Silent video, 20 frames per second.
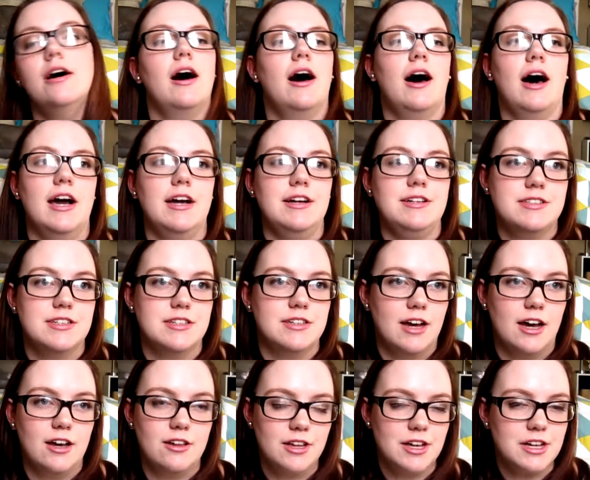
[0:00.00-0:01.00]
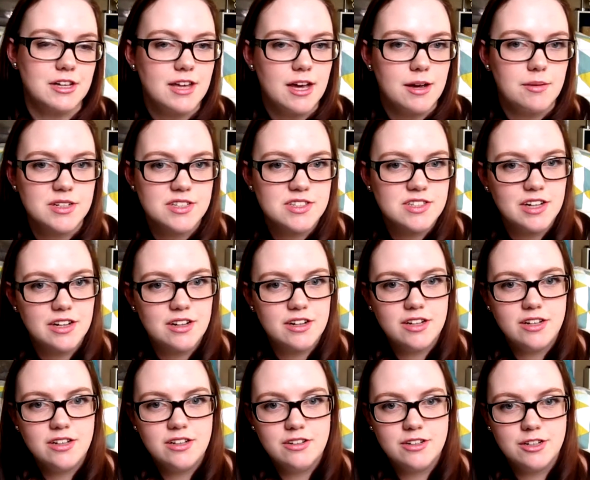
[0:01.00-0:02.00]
I did not like that mascara.